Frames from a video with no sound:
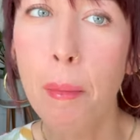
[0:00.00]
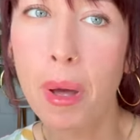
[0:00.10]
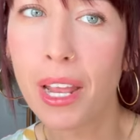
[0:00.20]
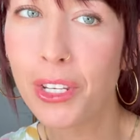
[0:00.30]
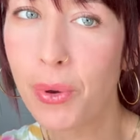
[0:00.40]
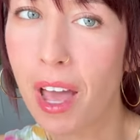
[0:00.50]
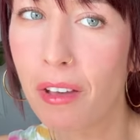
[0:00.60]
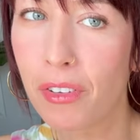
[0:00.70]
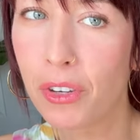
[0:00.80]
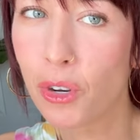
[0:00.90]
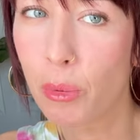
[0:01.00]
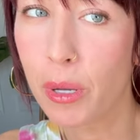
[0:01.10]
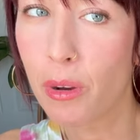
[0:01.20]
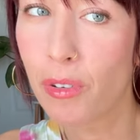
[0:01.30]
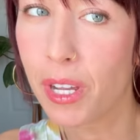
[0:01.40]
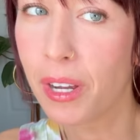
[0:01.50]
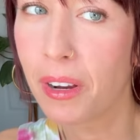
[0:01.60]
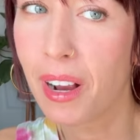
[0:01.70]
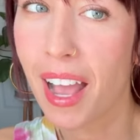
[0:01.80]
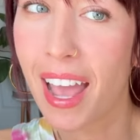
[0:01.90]
but I do have Derby over
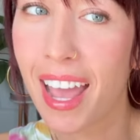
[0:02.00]
here,